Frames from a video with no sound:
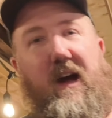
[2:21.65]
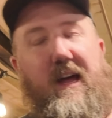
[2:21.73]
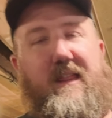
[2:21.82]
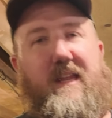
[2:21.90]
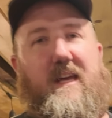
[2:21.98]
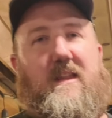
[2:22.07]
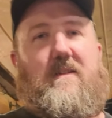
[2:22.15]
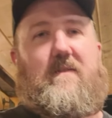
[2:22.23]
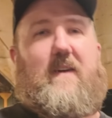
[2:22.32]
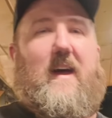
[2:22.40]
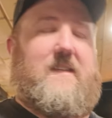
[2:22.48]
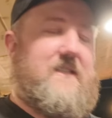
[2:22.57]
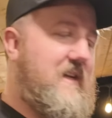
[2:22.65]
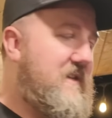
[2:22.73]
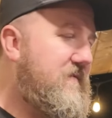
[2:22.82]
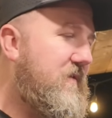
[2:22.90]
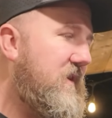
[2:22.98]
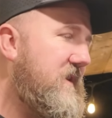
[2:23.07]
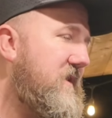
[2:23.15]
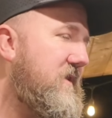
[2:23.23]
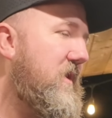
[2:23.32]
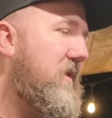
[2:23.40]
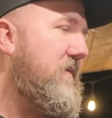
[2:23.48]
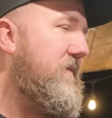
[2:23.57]
I think the Fast Ace forks are
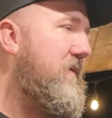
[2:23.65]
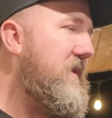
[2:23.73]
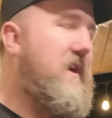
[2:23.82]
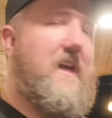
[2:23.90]
known for.